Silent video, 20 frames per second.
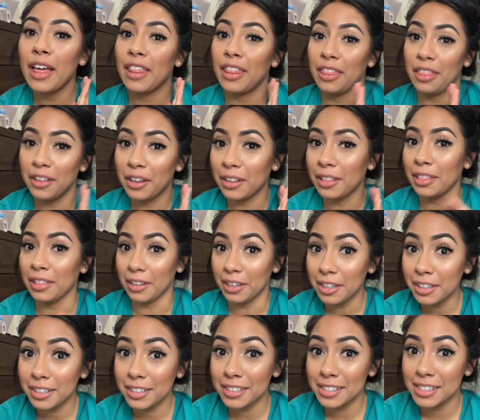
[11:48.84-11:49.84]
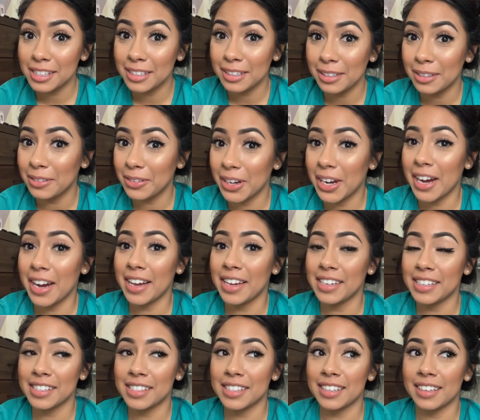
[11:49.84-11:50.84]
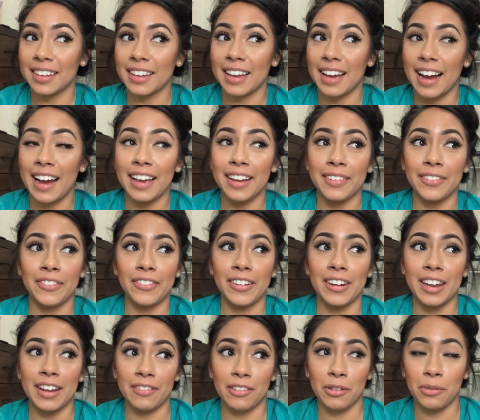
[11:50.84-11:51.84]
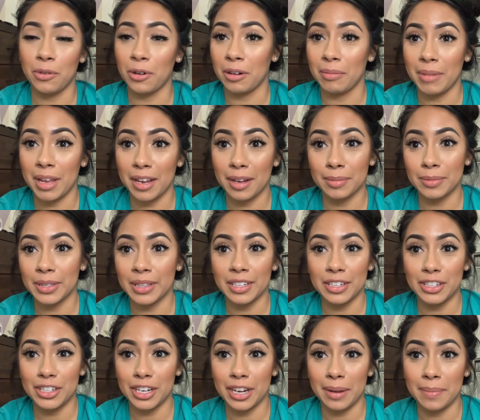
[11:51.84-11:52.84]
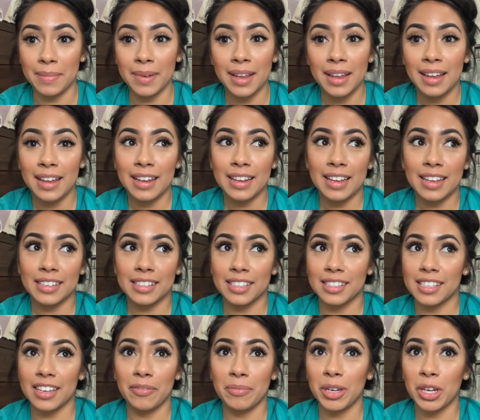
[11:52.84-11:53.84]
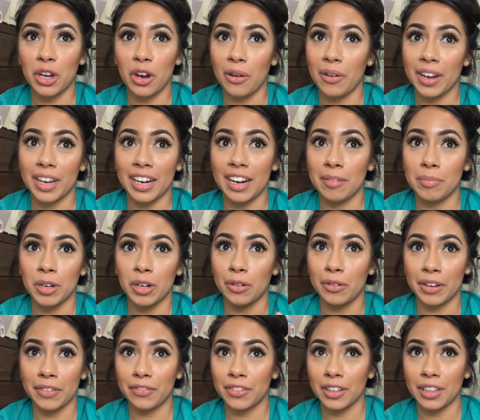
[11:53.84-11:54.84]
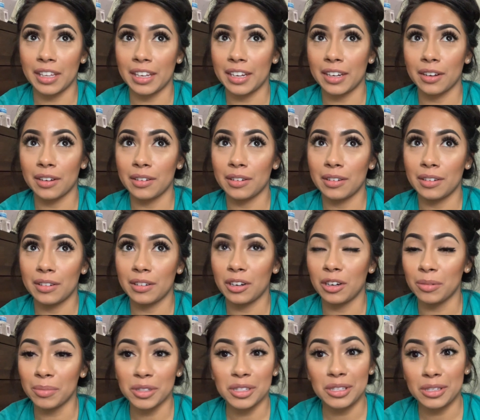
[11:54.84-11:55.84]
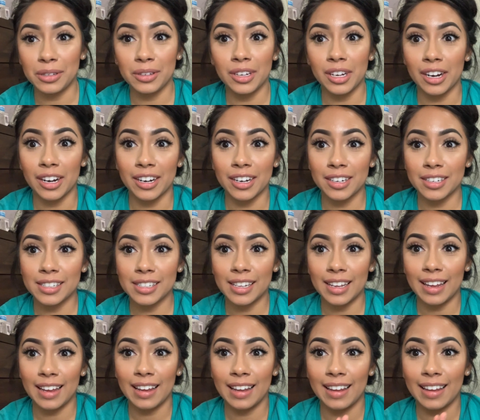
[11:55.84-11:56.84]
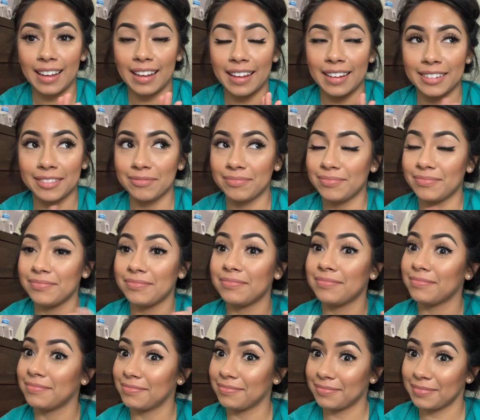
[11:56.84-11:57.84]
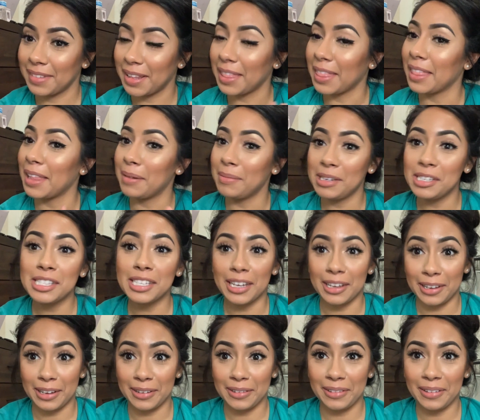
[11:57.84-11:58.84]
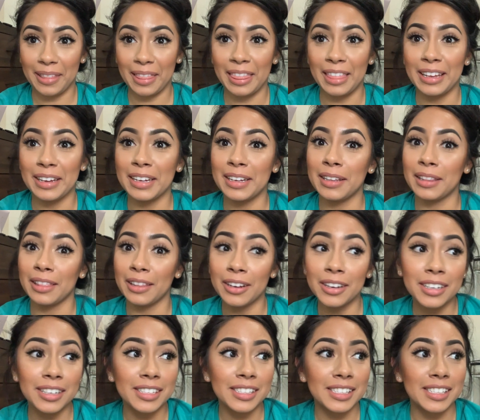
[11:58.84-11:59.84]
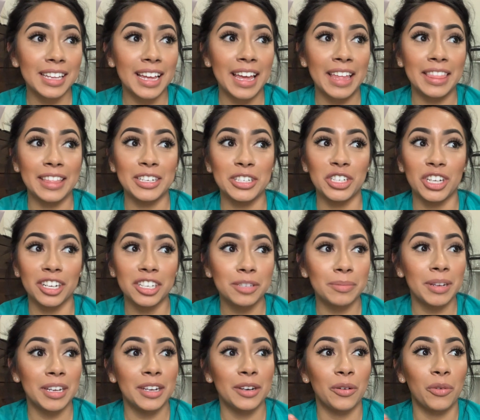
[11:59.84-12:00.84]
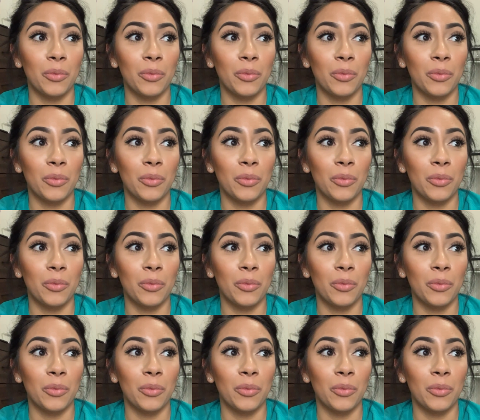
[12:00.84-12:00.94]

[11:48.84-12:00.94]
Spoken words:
the looks, you guys, I have never worn makeup to the gym since I've been going, and I've been going for like almost 2 years. Let me tell you, the looks and the judgment